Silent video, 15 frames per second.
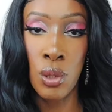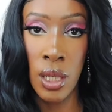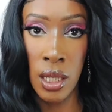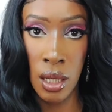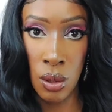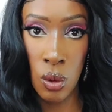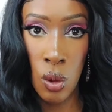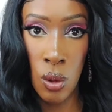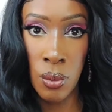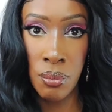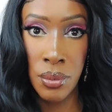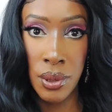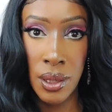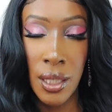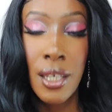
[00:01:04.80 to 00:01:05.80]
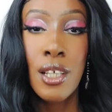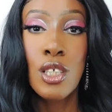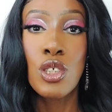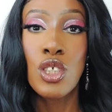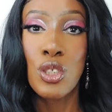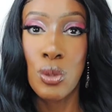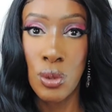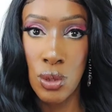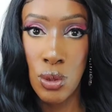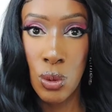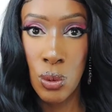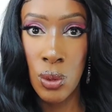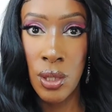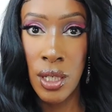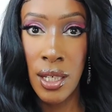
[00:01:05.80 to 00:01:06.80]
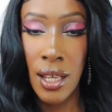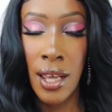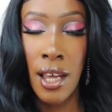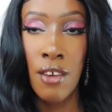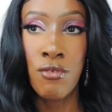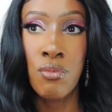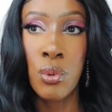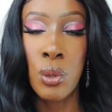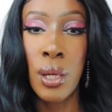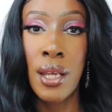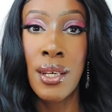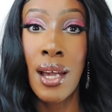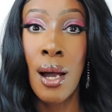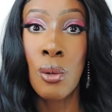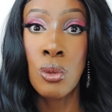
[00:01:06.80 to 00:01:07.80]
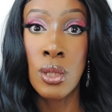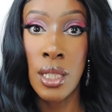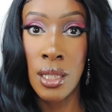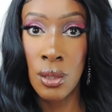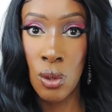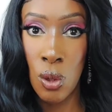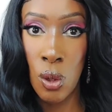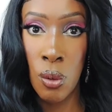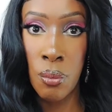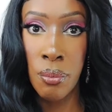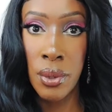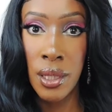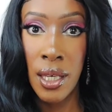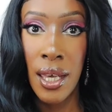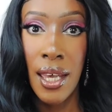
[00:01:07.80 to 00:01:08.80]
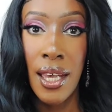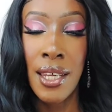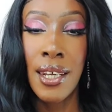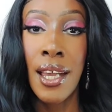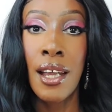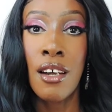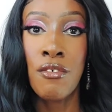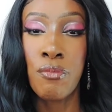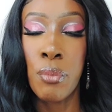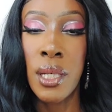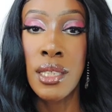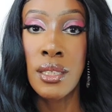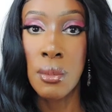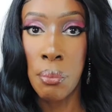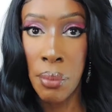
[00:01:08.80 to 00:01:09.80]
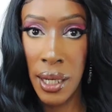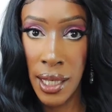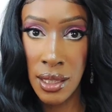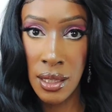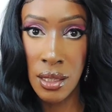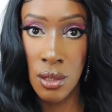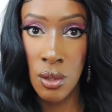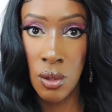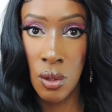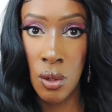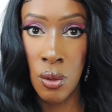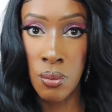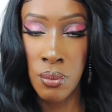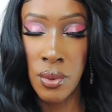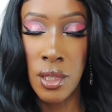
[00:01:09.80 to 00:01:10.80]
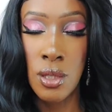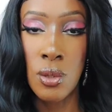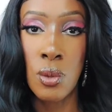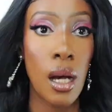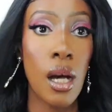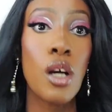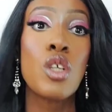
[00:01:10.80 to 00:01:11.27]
broken a comb. True story. I have broken a wooden comb and I have bent plastic combs.